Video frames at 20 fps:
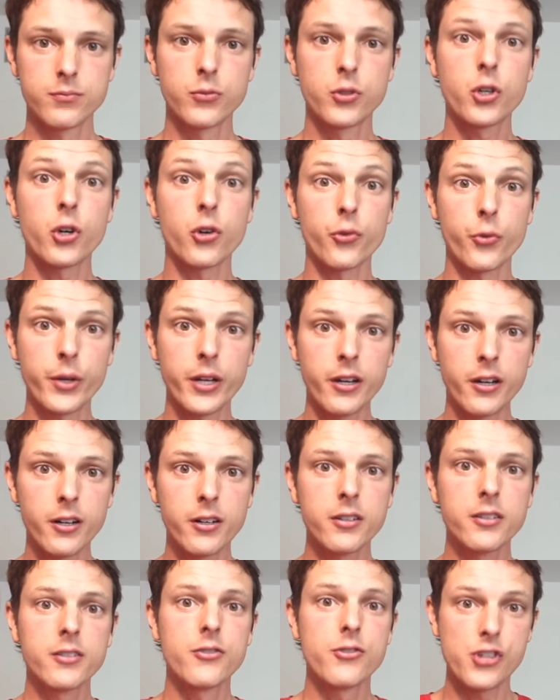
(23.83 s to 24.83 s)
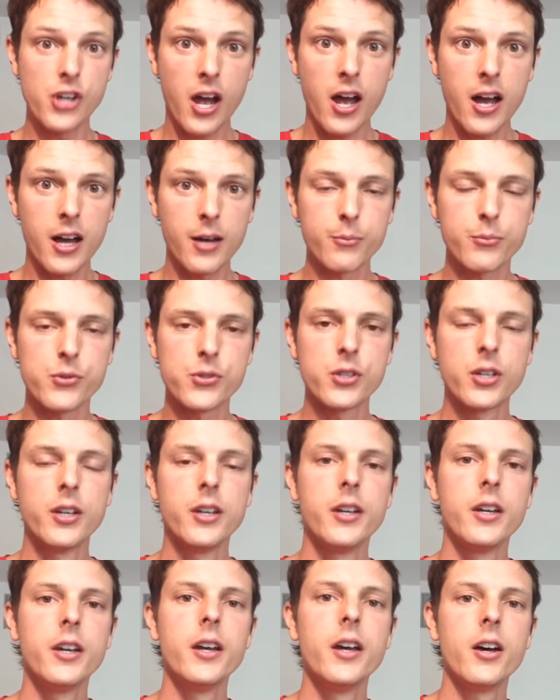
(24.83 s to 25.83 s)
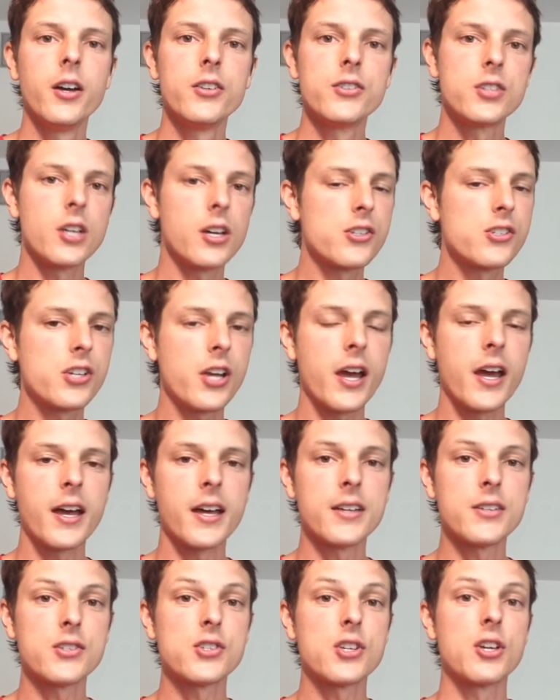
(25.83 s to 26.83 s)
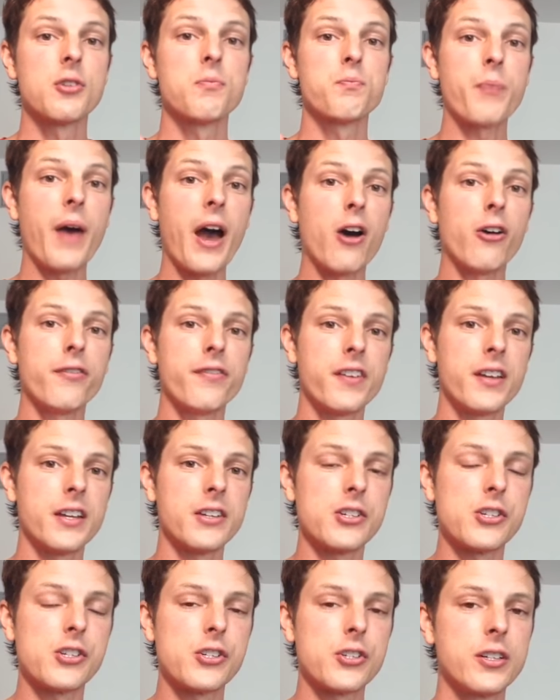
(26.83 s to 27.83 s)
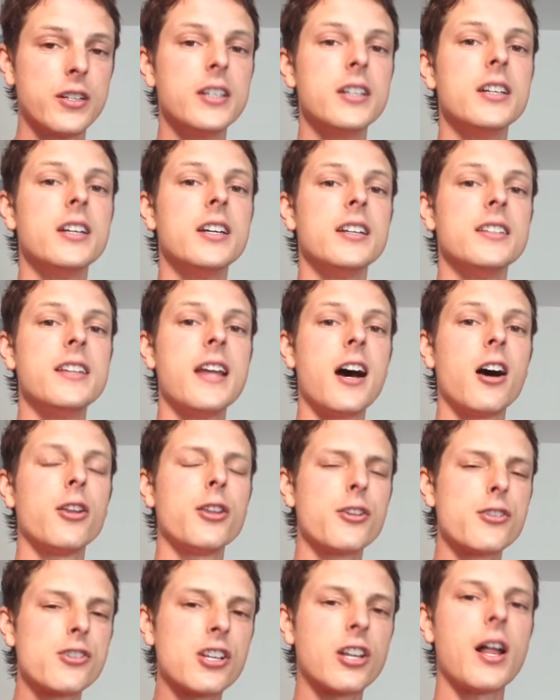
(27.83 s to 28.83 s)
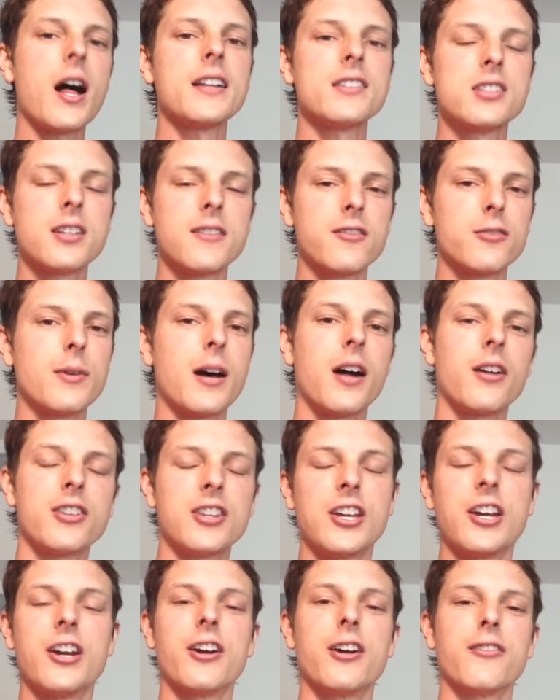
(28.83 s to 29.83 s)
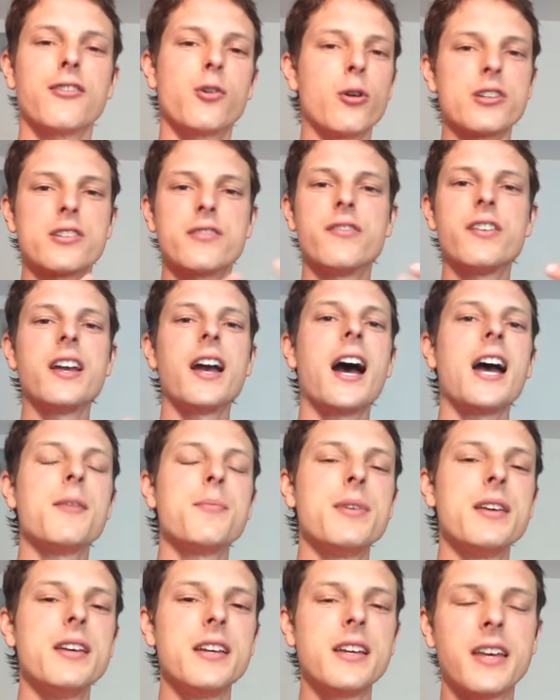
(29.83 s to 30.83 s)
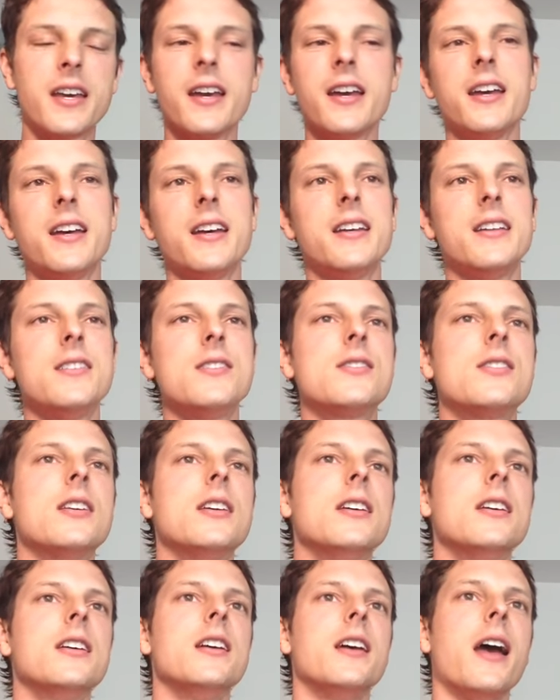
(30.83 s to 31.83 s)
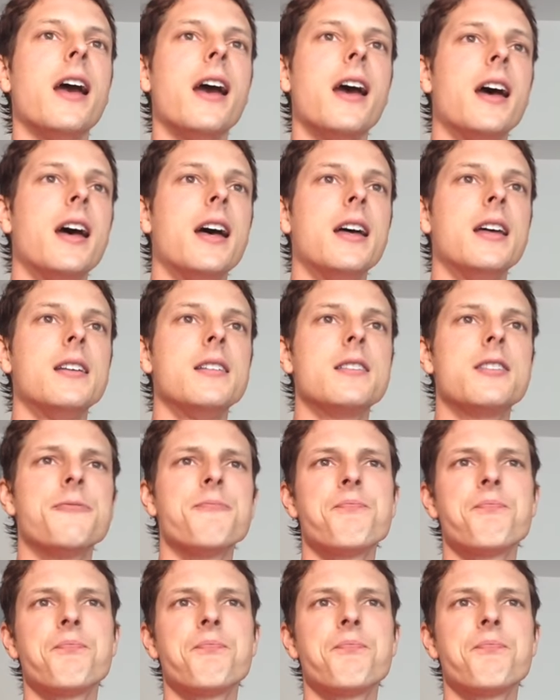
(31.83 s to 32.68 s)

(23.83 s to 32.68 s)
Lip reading: career jobs, such as PalFish. Now, there's lots of them out there. Of course, VIP Kids and